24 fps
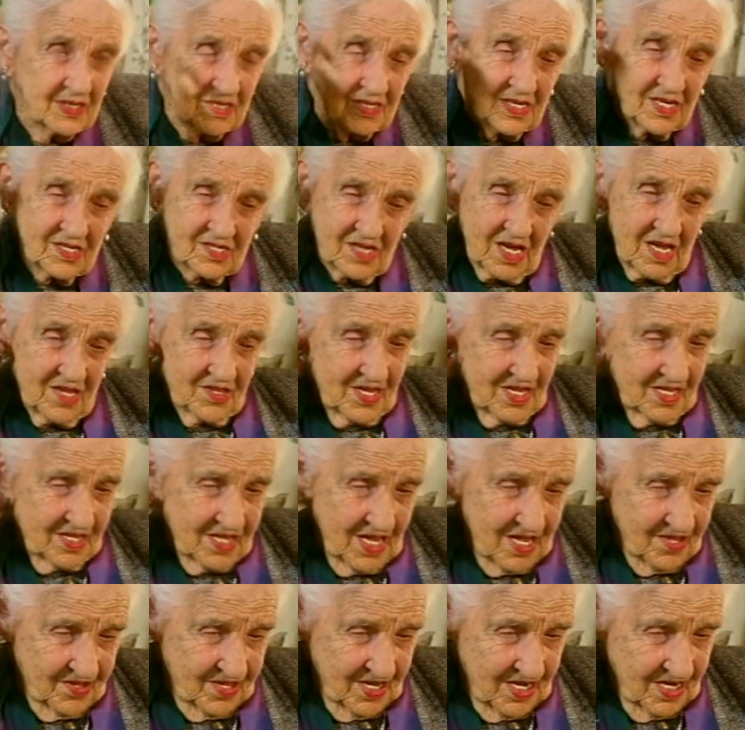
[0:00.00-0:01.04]
Yes, I think
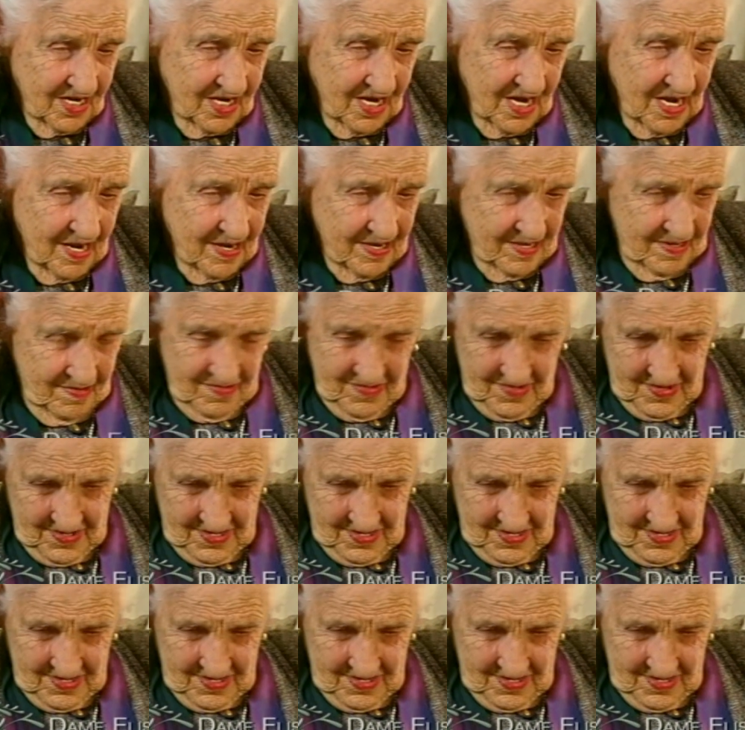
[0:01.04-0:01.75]
they think I'm